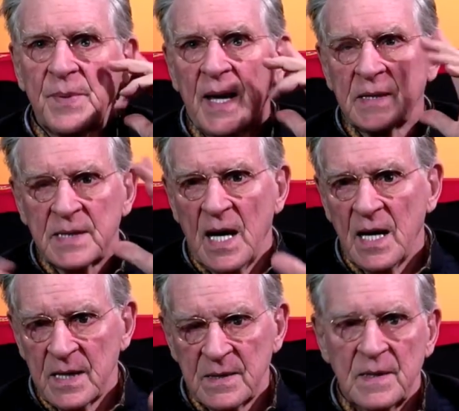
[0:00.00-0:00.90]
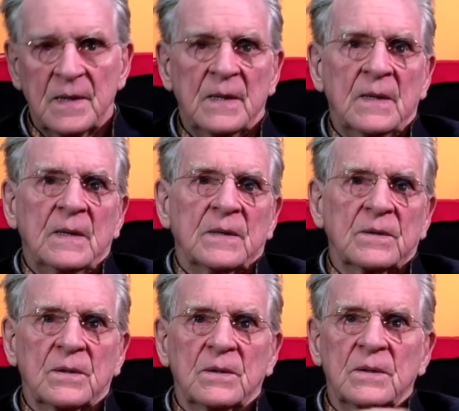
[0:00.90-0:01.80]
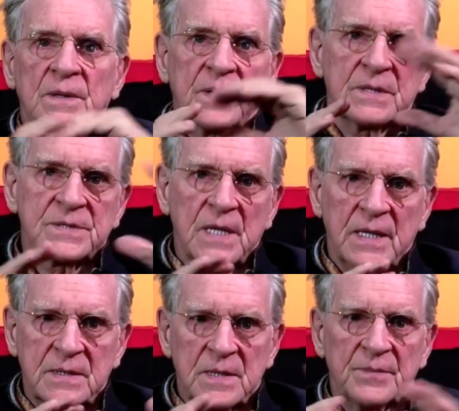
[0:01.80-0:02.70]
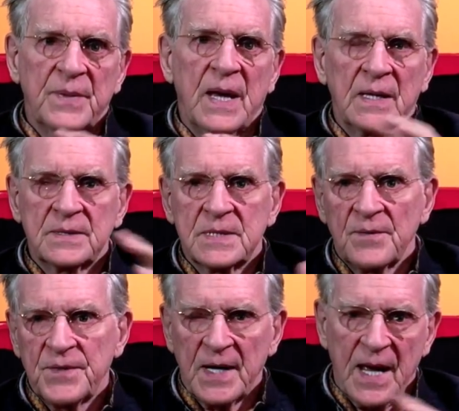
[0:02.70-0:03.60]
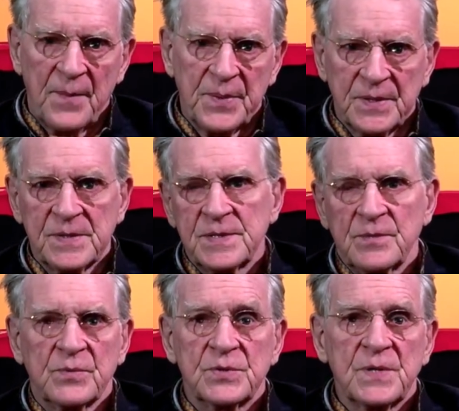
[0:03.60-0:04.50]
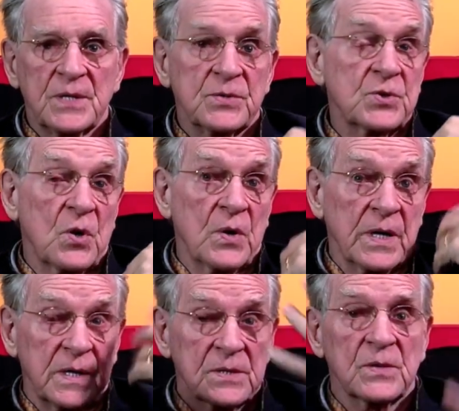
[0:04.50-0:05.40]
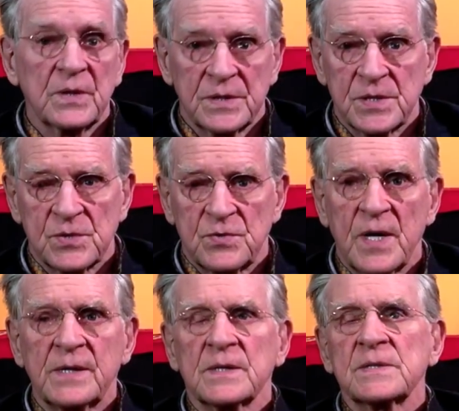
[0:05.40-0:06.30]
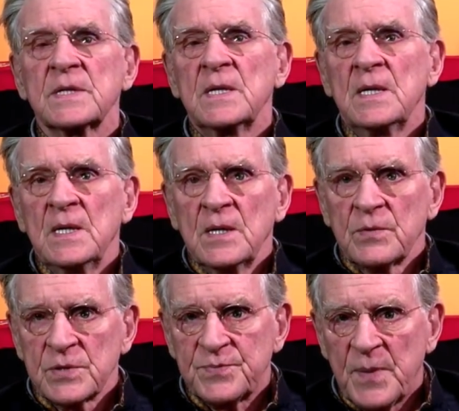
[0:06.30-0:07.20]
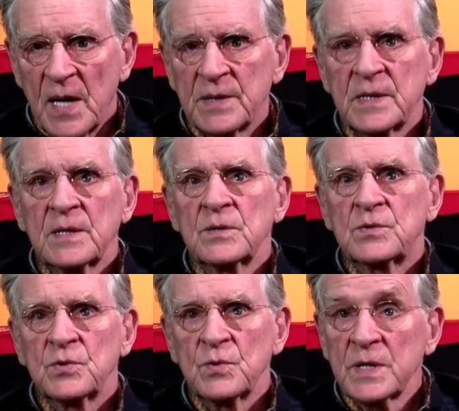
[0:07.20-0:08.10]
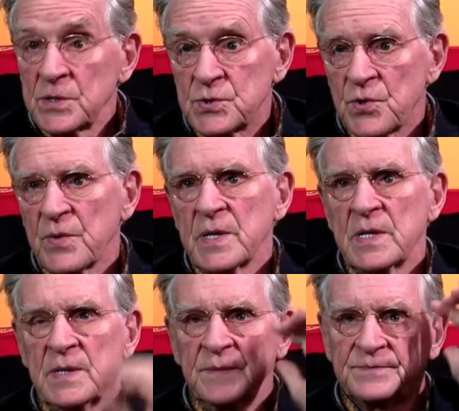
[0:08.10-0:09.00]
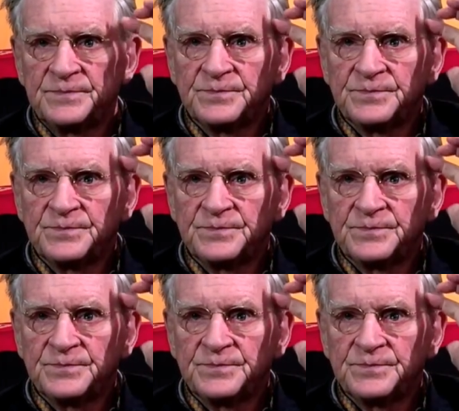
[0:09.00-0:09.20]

a bad guy, you know, and there's like some bad stuff that happens, and, and showing His Holiness's greatness, responding to injury